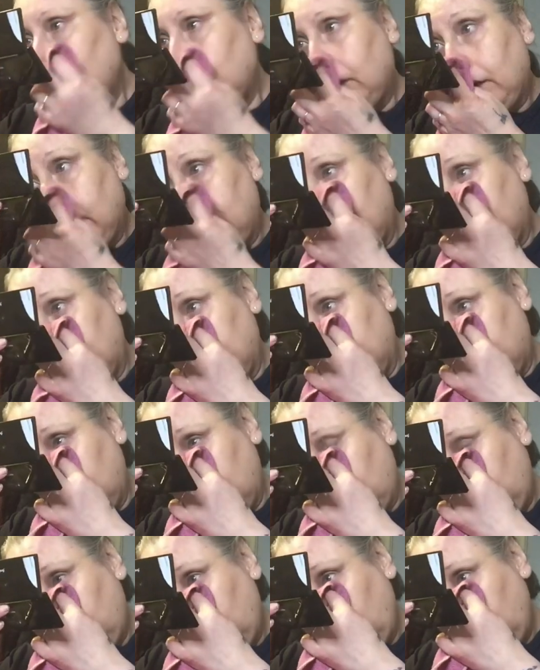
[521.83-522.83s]
And
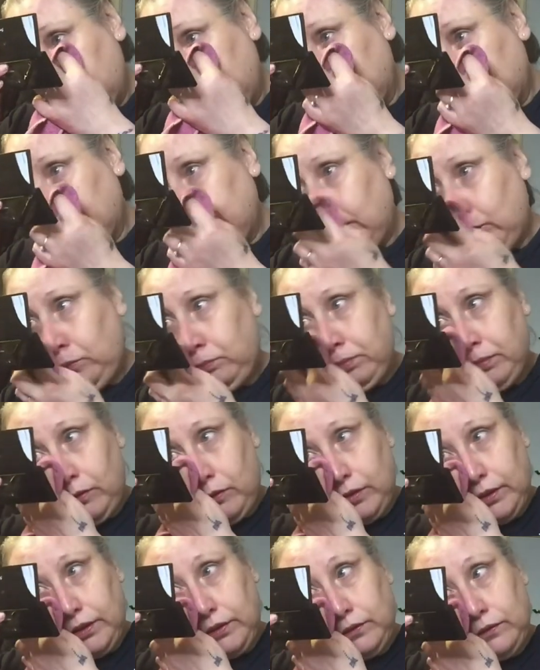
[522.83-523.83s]
there will be a nail
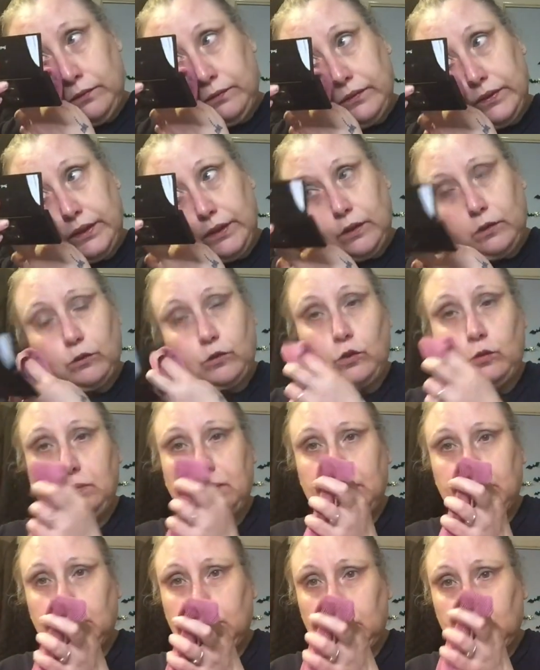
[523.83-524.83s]
polish video
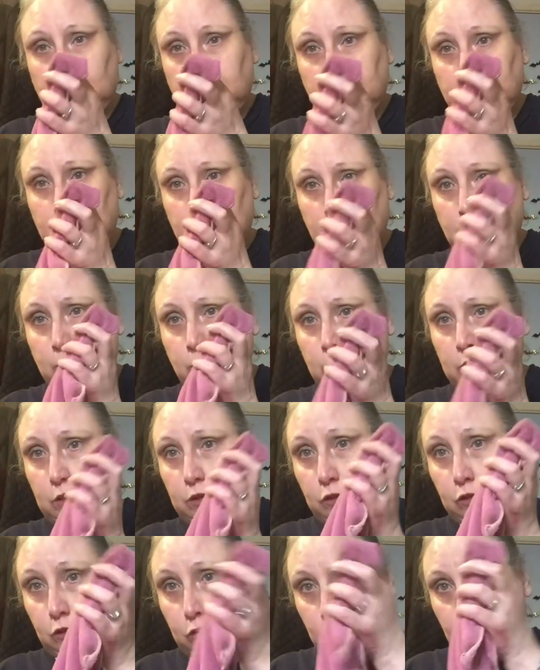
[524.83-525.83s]
coming soon because I want you
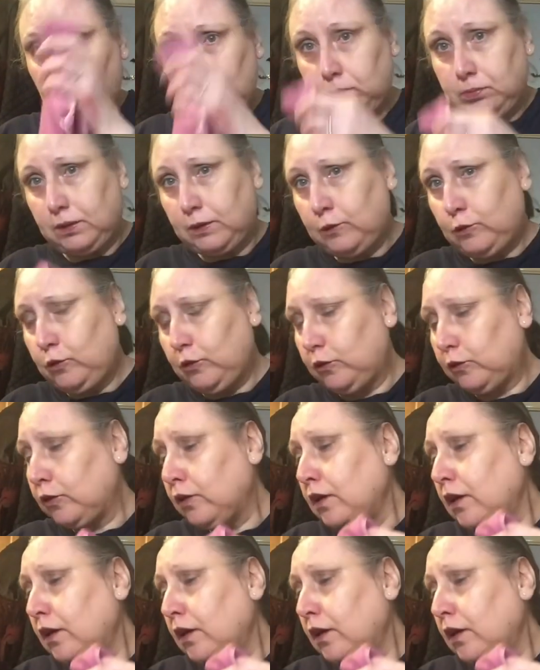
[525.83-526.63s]
to choose my colours.